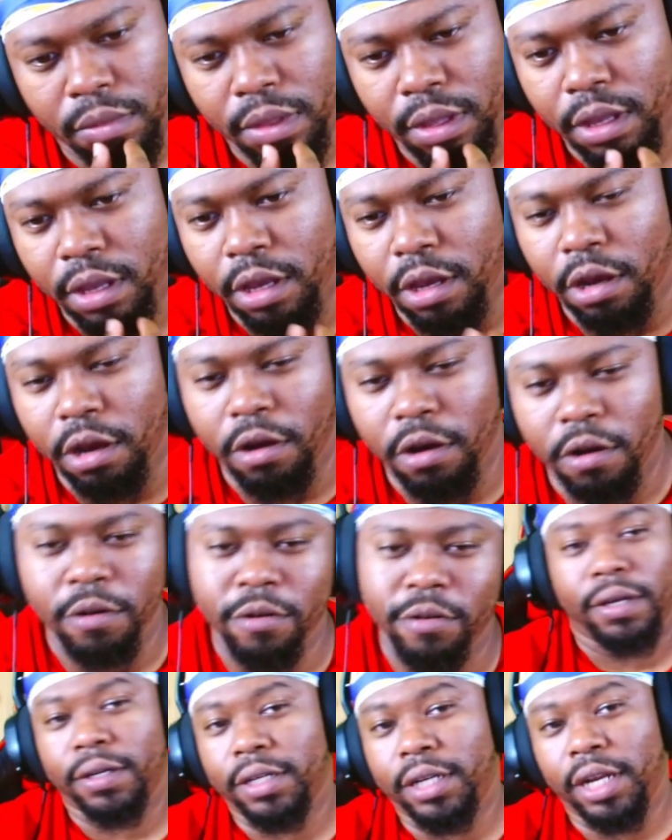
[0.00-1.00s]

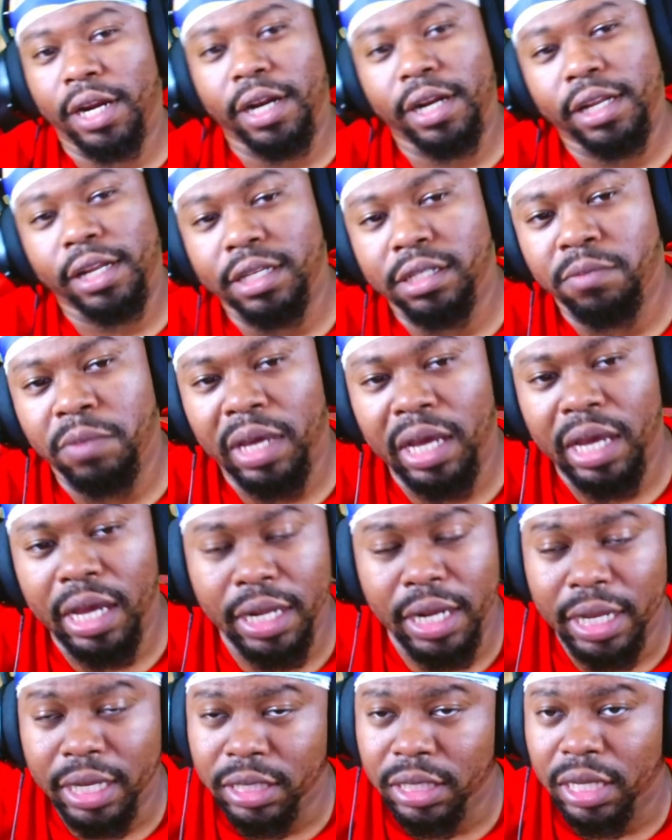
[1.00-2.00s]
Yo, but there it is, man.
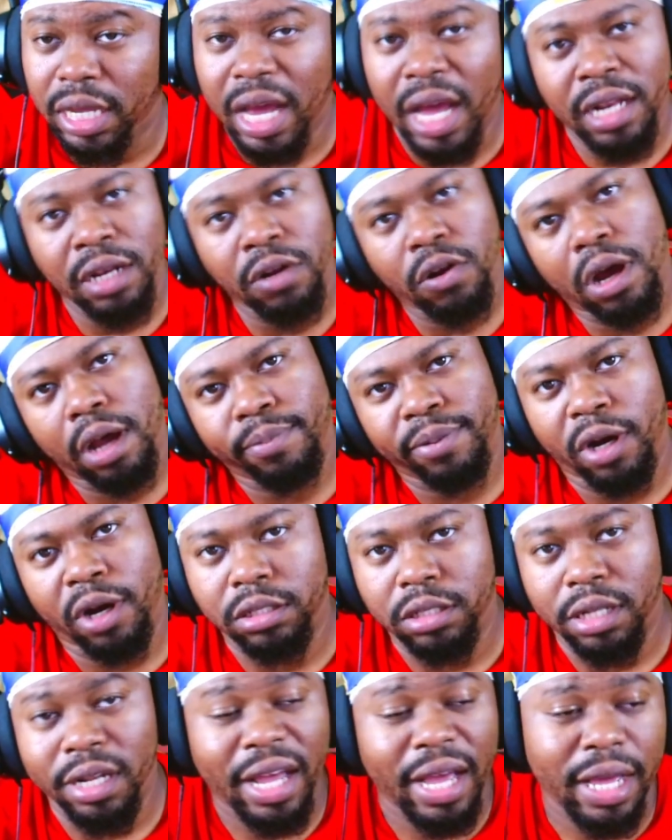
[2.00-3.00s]
Like I said, I know I
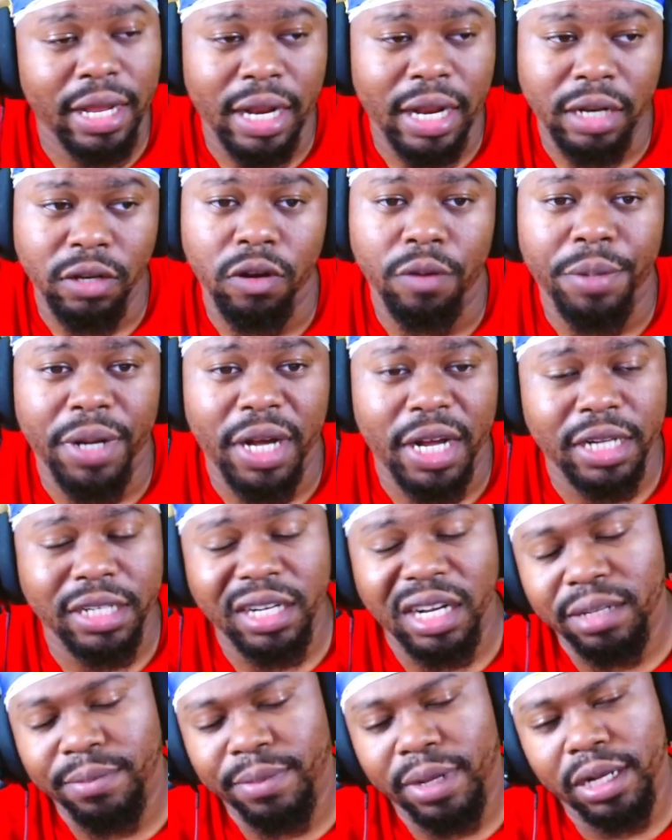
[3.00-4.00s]
paused a lot and I do
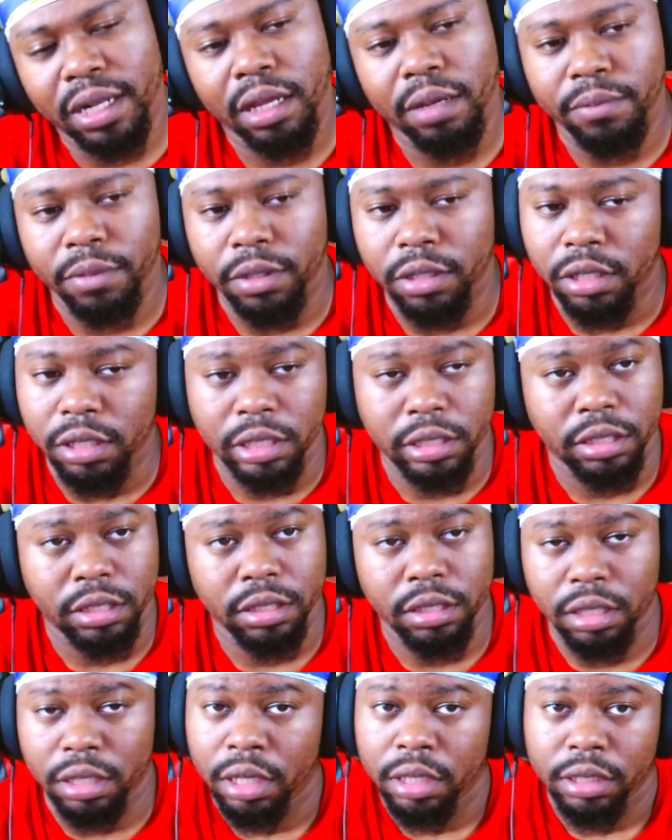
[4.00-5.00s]
apologize about that, but
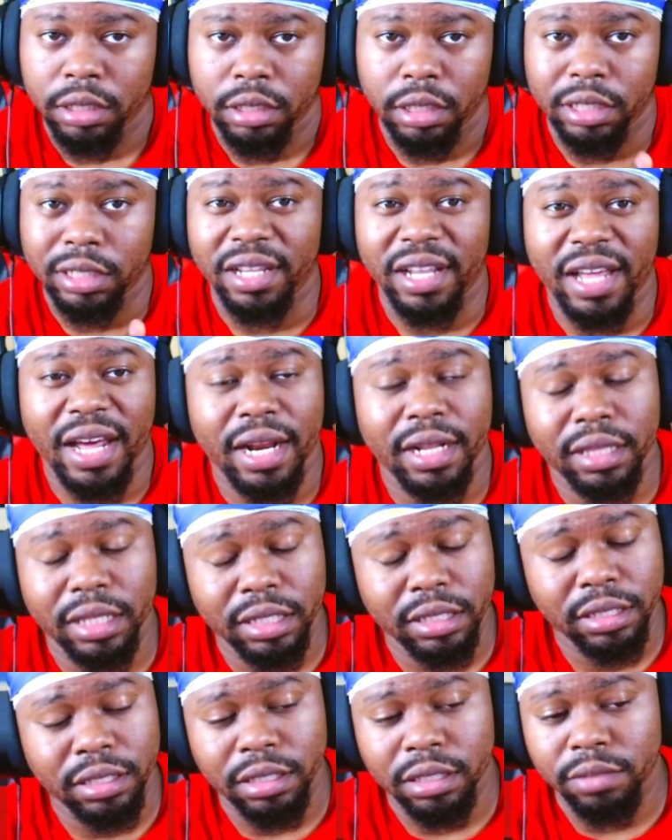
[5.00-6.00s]
listen, there's a lot of
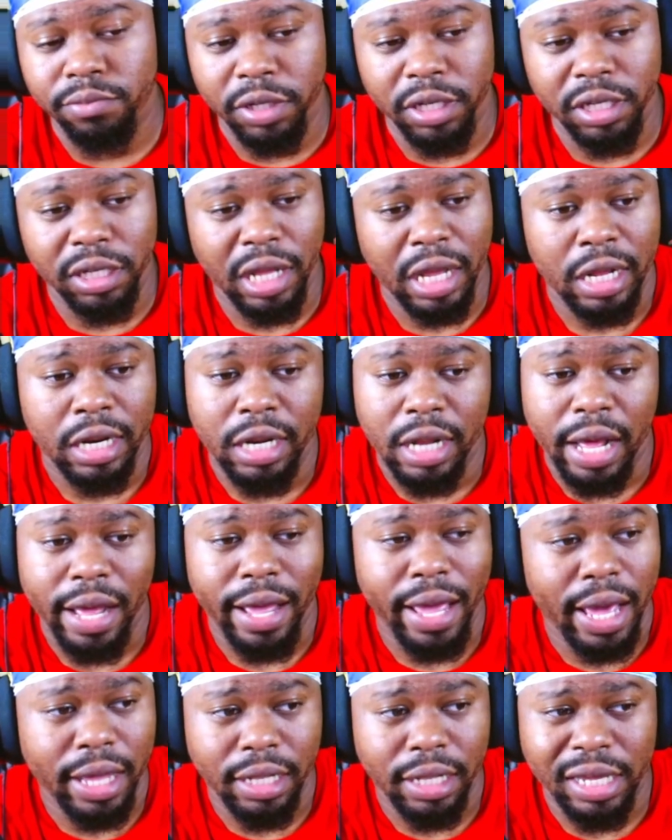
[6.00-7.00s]
things in this breakdown that I
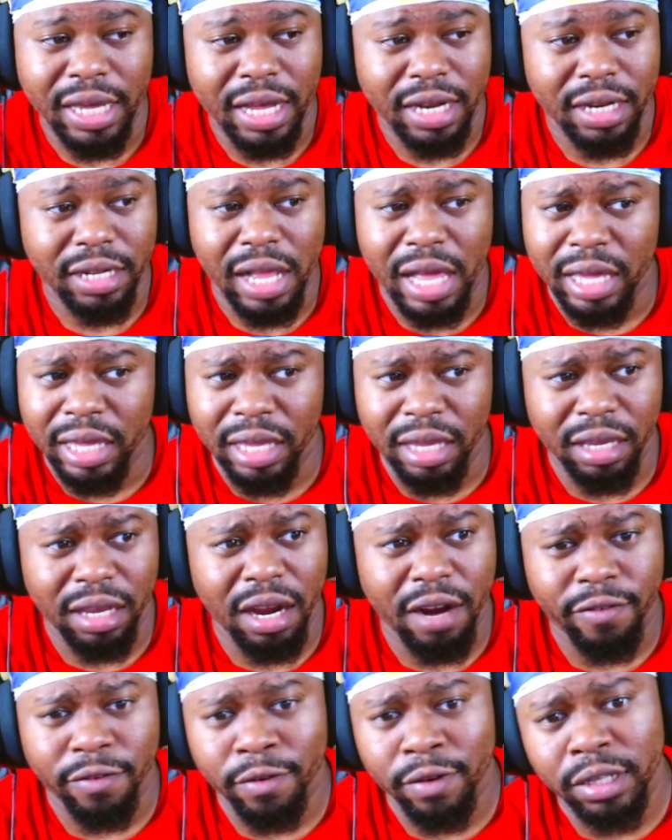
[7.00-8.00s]
had to kind of like get
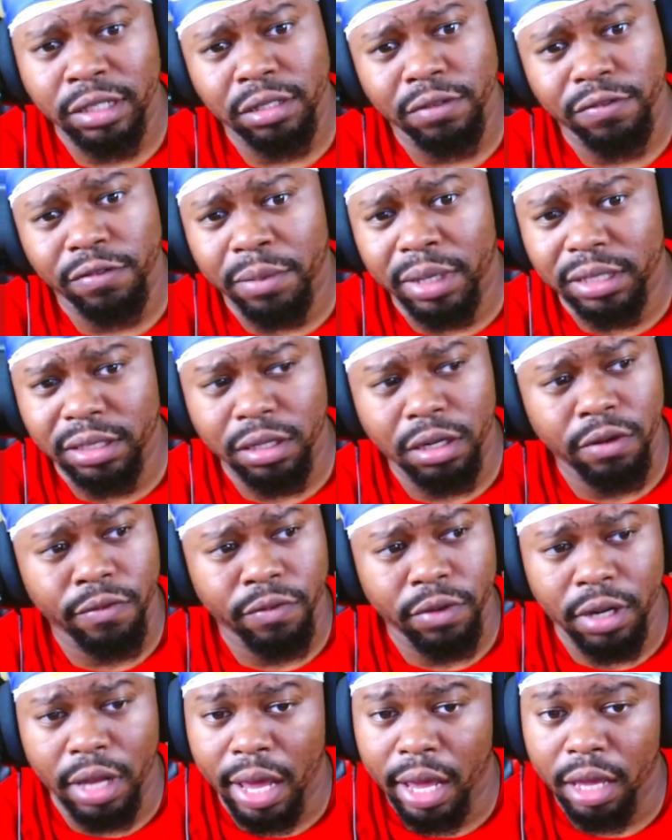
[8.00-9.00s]
confirmation for myself,
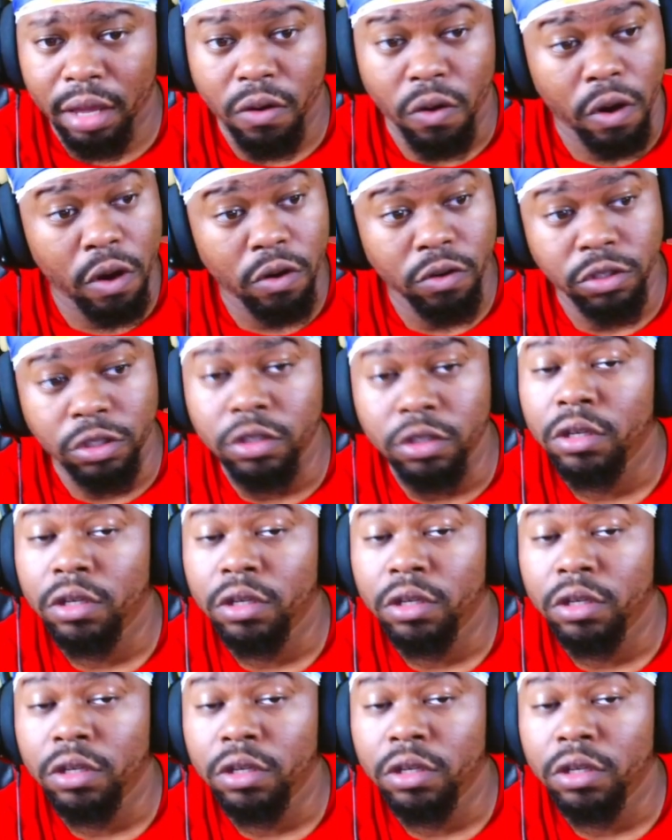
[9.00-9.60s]
and I ain't gonna hold you.